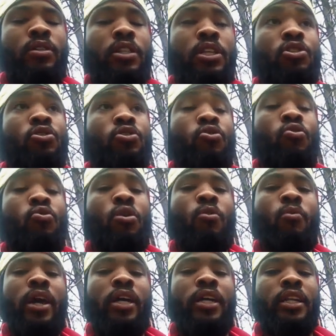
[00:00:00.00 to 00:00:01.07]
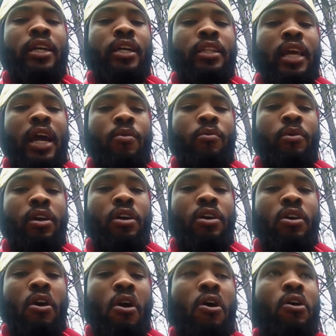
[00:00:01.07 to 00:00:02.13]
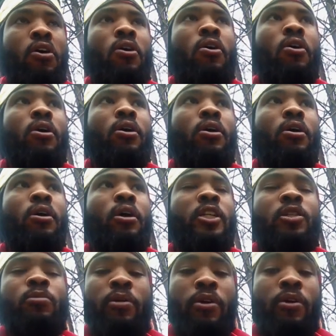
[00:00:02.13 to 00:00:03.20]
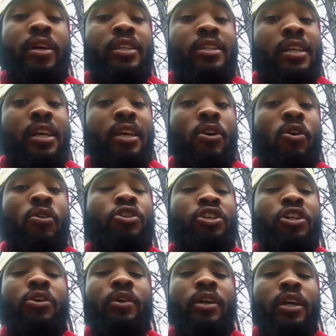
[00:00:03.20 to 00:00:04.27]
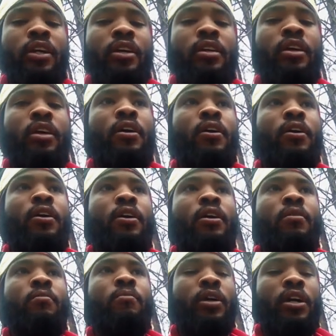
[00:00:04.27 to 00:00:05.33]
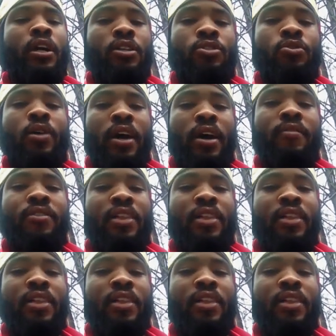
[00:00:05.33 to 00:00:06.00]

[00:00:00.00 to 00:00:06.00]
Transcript: this new awakening that we are experiencing or sharing in. Because you have